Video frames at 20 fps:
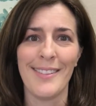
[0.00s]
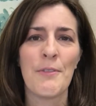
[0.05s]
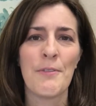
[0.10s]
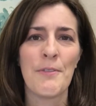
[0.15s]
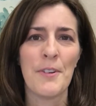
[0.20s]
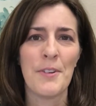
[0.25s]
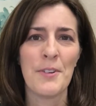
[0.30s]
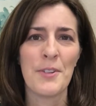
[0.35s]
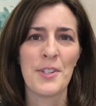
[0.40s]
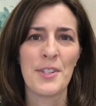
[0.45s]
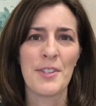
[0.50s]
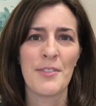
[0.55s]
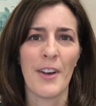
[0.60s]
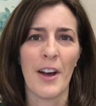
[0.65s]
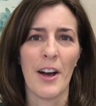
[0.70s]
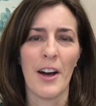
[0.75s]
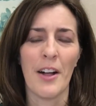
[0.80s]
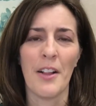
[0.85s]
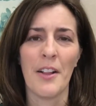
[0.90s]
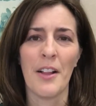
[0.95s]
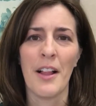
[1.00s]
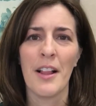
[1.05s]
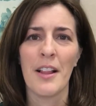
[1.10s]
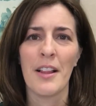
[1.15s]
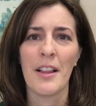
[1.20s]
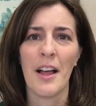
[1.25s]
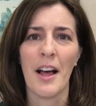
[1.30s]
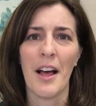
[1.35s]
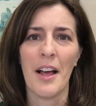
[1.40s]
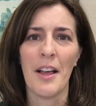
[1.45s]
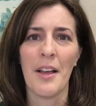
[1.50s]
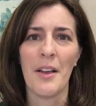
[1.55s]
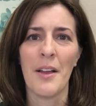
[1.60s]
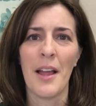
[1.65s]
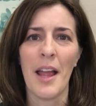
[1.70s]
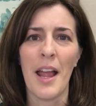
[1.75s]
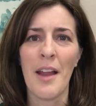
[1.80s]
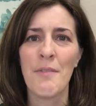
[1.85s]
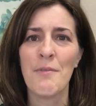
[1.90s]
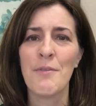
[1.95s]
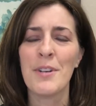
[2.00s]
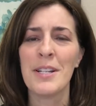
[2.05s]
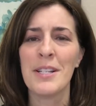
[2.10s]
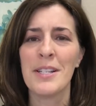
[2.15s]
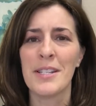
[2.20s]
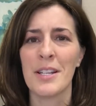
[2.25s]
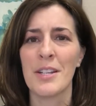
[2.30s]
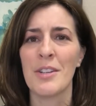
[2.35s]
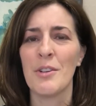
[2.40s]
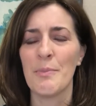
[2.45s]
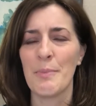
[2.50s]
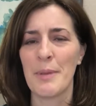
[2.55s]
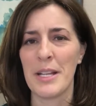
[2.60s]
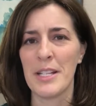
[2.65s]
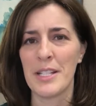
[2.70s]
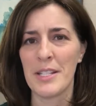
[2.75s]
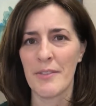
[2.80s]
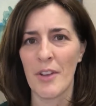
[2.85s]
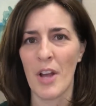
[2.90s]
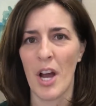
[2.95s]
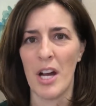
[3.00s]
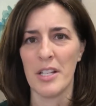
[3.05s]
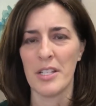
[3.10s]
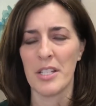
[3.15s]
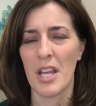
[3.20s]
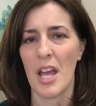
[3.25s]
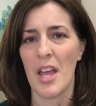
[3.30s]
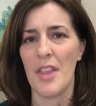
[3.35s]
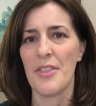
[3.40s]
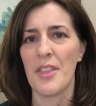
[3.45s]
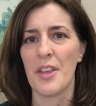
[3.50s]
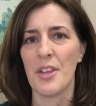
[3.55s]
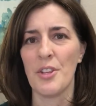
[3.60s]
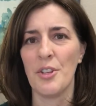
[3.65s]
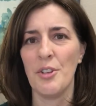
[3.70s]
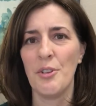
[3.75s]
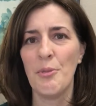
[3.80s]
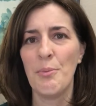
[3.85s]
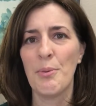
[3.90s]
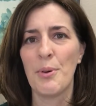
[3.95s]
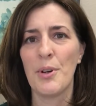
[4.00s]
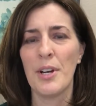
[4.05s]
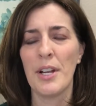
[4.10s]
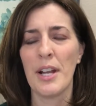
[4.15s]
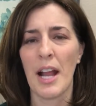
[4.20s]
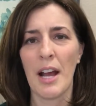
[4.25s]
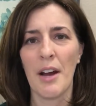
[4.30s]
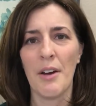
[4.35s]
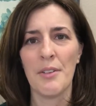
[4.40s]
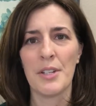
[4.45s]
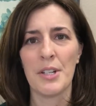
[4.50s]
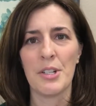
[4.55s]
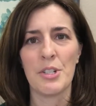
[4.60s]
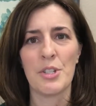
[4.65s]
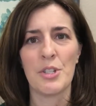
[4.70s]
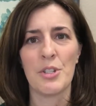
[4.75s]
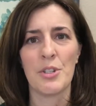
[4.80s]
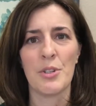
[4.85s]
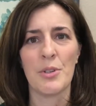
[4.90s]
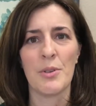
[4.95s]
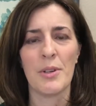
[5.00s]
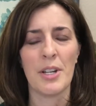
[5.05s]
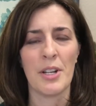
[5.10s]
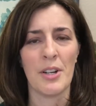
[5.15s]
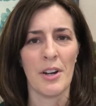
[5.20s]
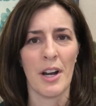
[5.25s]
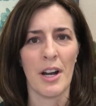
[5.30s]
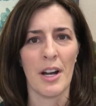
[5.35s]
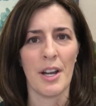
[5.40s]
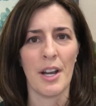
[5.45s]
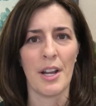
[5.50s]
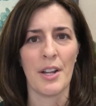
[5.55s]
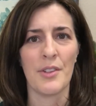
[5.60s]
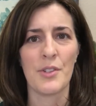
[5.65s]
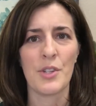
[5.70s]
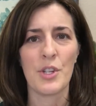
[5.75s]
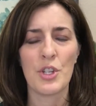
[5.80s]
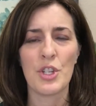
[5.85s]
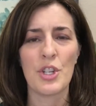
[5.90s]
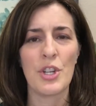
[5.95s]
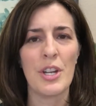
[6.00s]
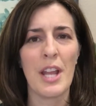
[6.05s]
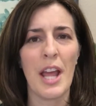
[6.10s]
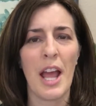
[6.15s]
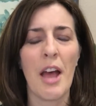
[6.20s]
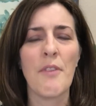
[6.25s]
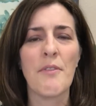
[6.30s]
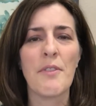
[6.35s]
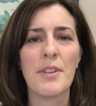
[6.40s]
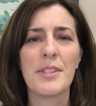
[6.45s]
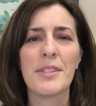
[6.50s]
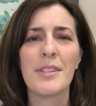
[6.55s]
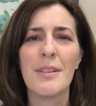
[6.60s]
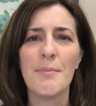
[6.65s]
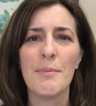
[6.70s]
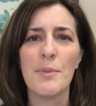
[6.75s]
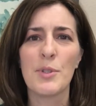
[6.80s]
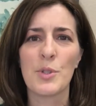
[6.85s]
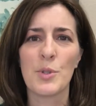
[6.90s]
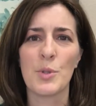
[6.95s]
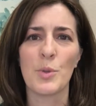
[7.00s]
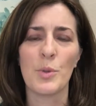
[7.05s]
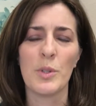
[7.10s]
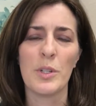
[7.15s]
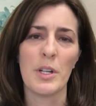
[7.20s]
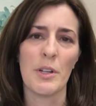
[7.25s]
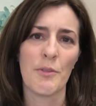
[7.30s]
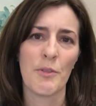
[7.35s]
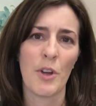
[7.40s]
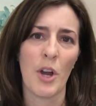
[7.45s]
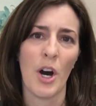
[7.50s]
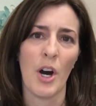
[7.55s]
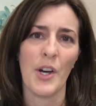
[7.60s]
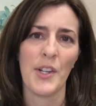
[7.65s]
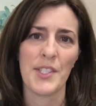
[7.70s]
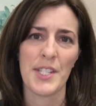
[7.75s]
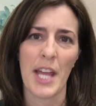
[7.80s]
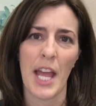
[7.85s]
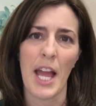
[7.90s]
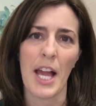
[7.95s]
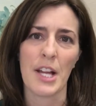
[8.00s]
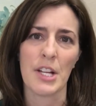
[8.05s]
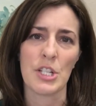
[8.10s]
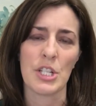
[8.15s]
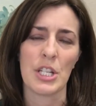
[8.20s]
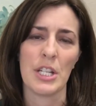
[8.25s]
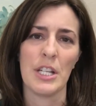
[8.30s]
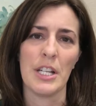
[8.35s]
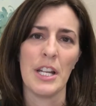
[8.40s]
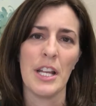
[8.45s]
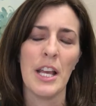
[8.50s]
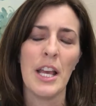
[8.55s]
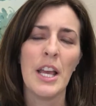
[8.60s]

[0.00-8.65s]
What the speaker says: First of all, every single piece of content that you put out there to your audience should have some sort of call to action.